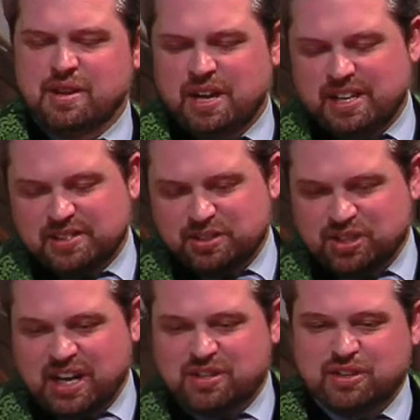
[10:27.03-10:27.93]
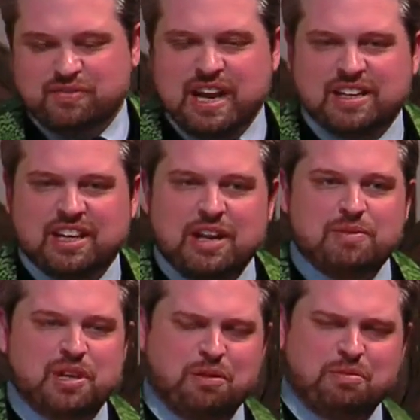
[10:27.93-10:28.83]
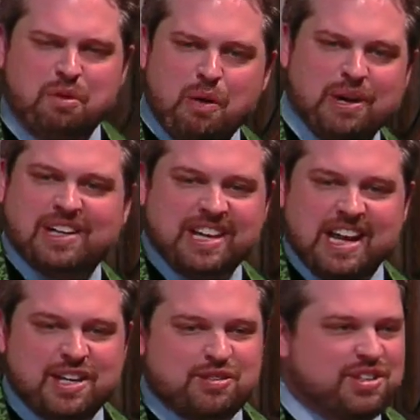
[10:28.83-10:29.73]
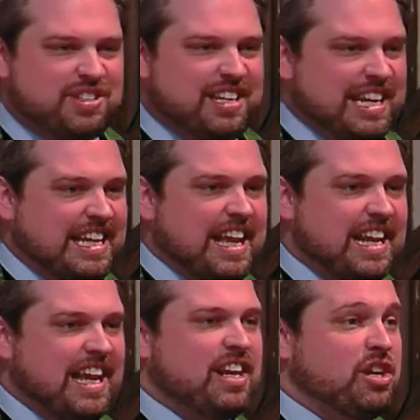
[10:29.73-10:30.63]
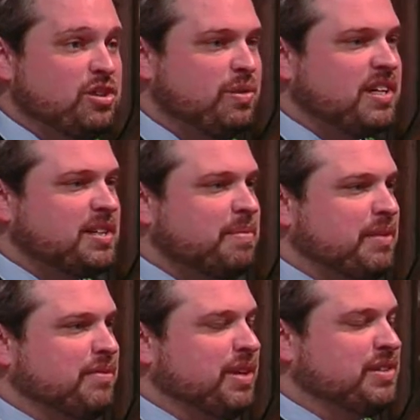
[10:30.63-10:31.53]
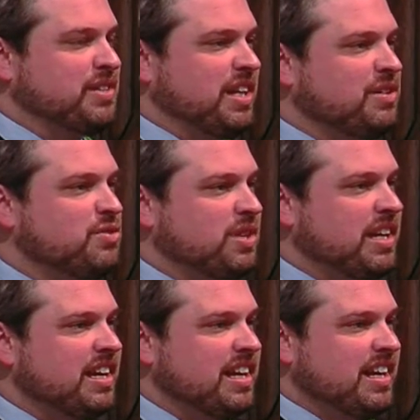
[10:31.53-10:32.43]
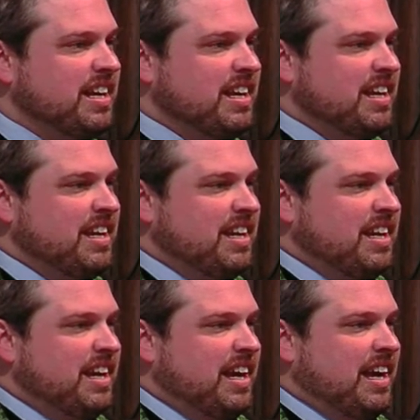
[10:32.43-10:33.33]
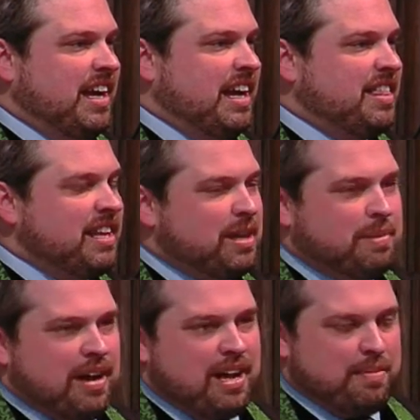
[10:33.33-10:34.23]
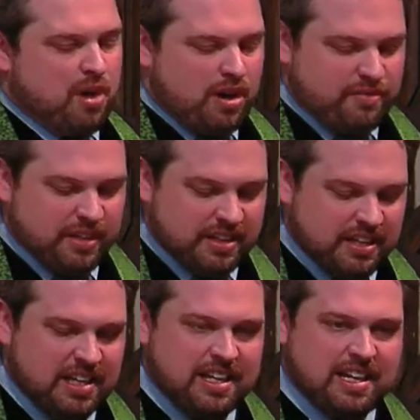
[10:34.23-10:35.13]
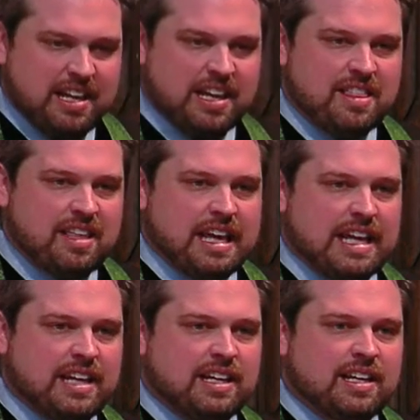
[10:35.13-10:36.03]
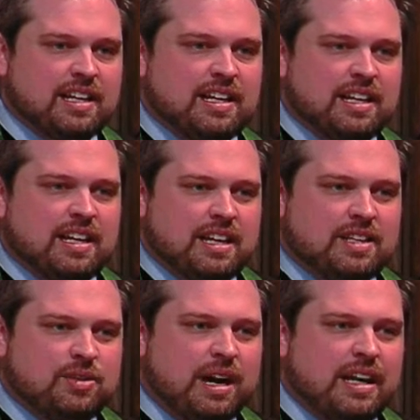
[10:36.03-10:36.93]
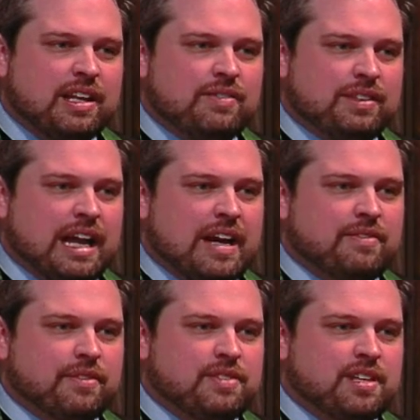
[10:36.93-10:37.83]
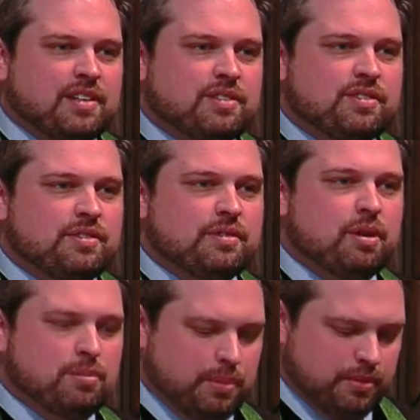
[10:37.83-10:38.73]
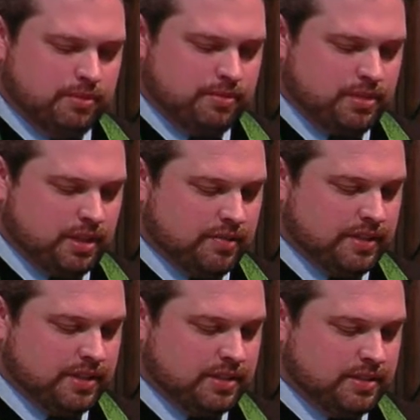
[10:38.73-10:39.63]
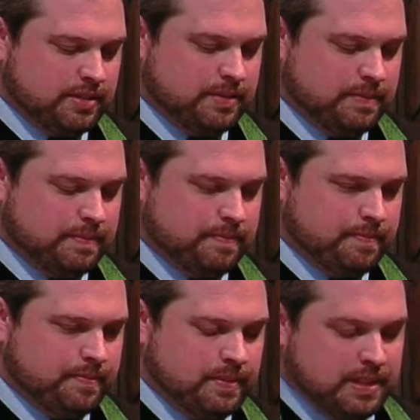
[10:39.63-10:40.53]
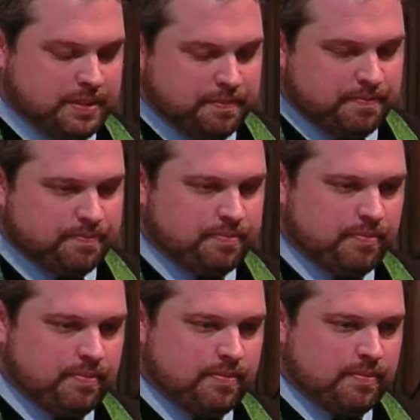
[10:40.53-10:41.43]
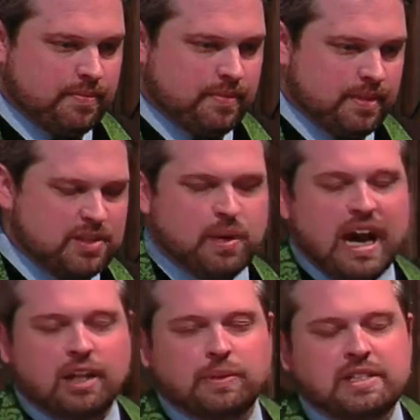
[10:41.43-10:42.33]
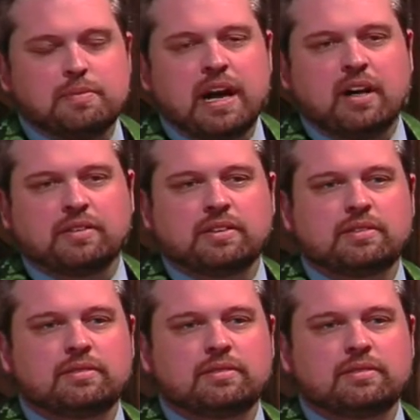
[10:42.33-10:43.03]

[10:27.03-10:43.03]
It doesn't change the fact that he was heroically interested in getting in and doing something for his country. And I think about him often, and I think, do I live a life of such noble service? Well, that's what Halloween's about.